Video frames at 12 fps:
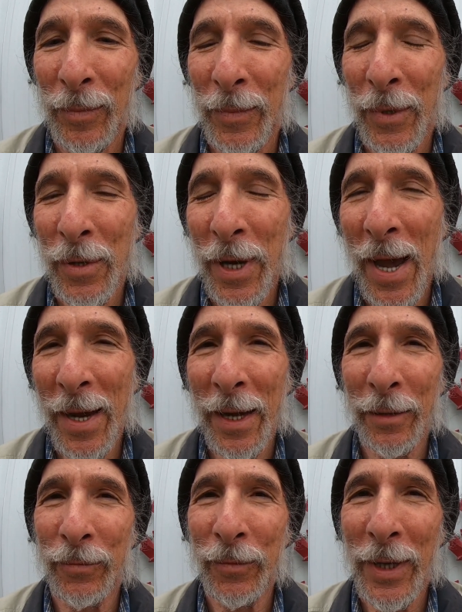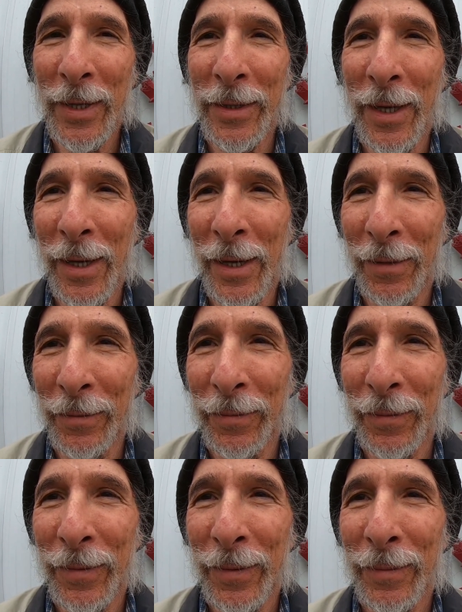you can't get rid of
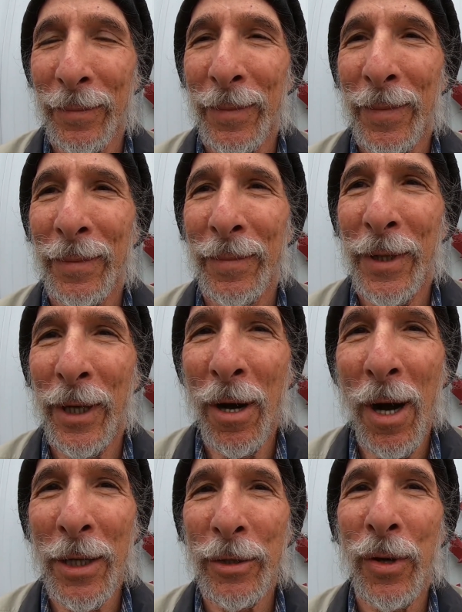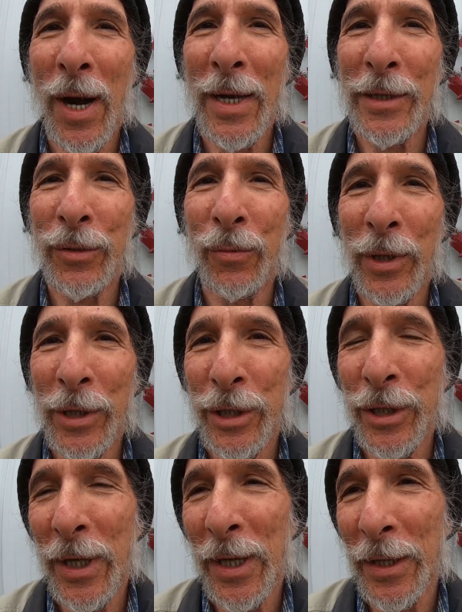the contrast
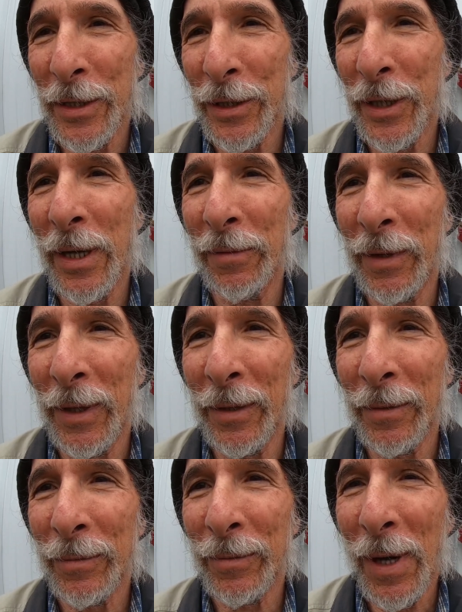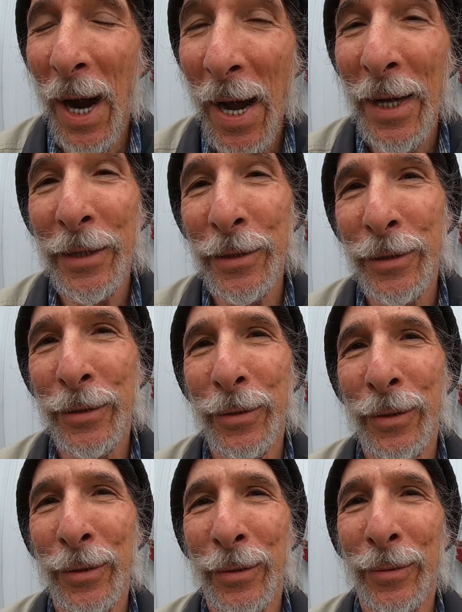which is giving rise
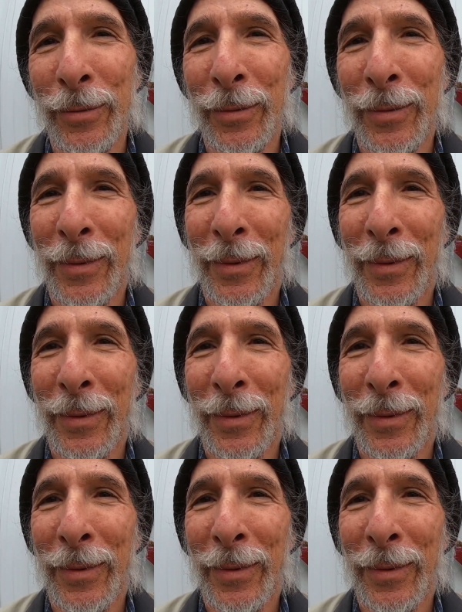to